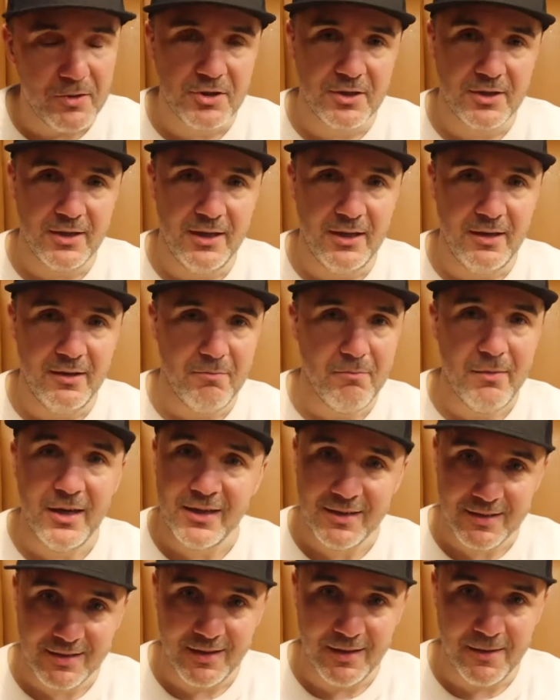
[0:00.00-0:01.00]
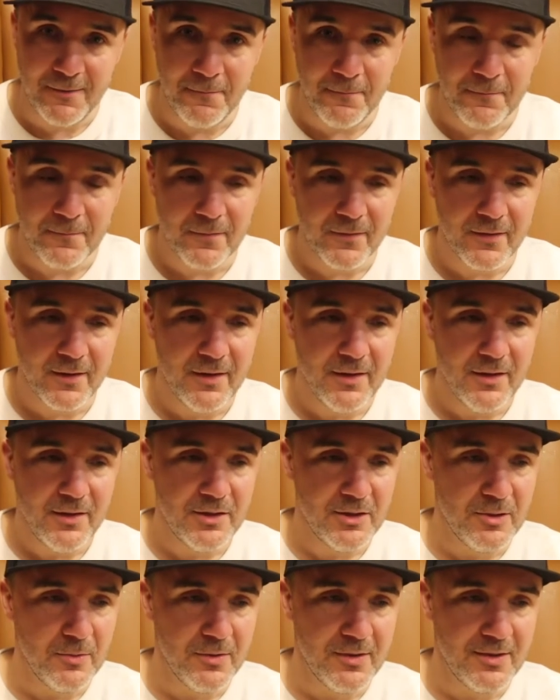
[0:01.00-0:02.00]
was she mixing,
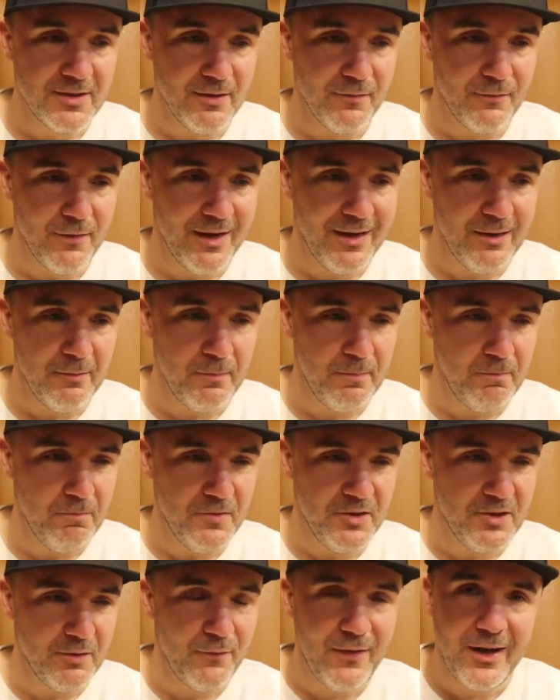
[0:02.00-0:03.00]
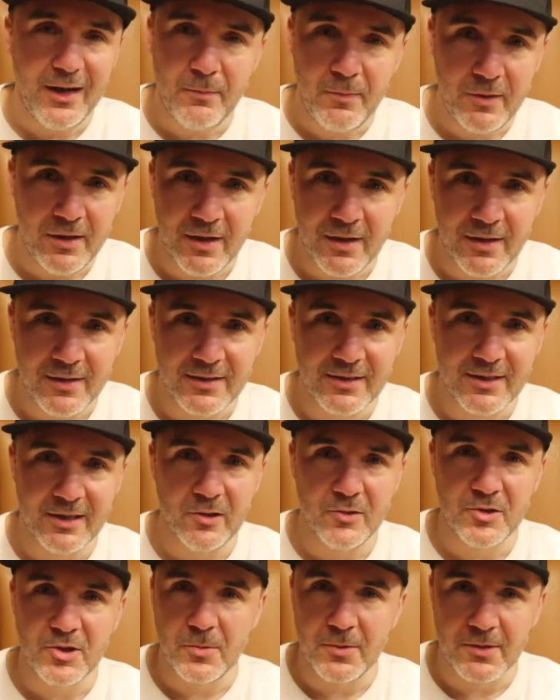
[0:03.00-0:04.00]
she was developing her
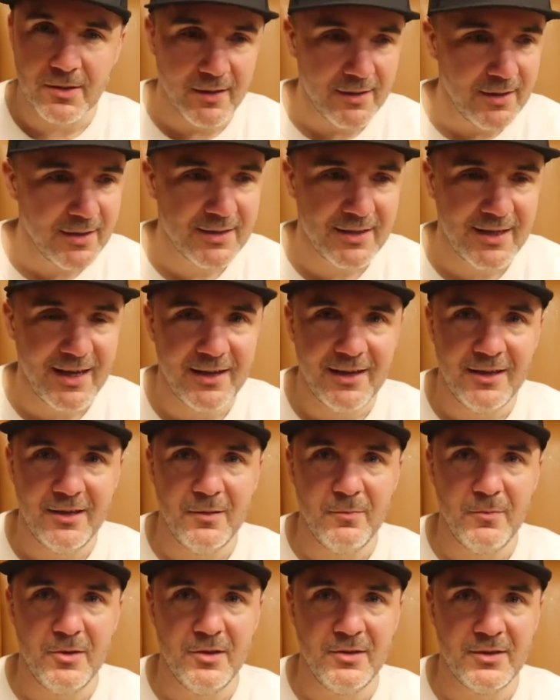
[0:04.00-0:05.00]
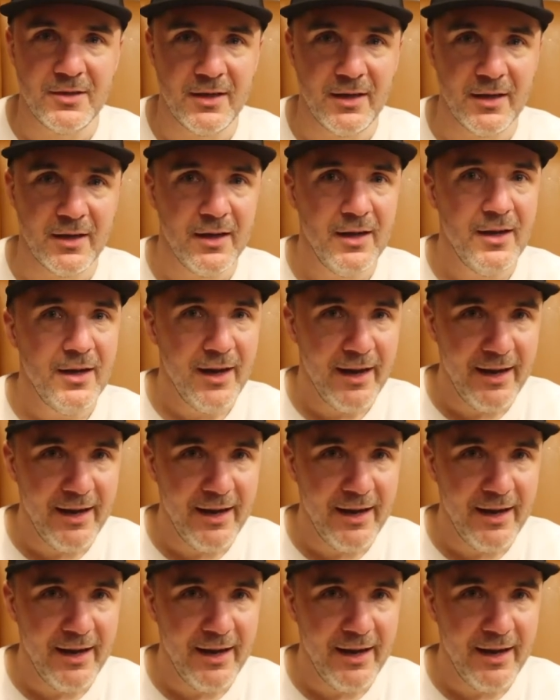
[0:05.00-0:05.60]
skills, she was understanding the music,